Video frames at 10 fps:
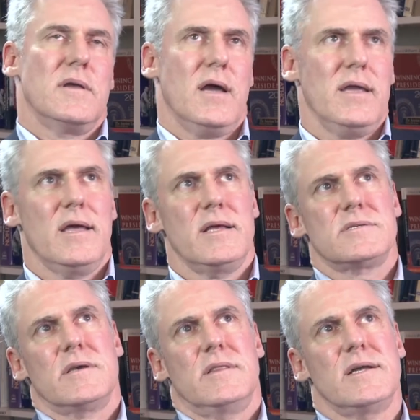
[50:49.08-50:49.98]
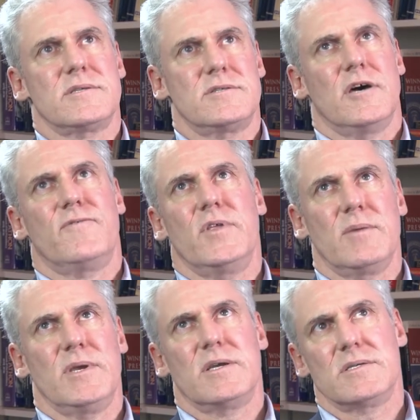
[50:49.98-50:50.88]
Yeah, that's a tough
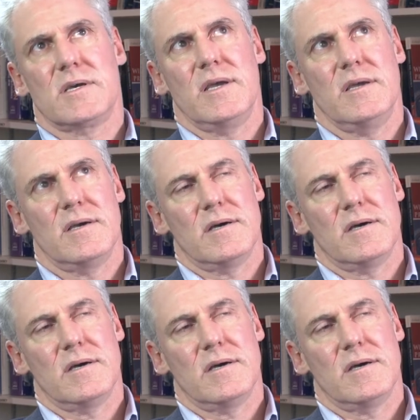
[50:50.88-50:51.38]
thing, because I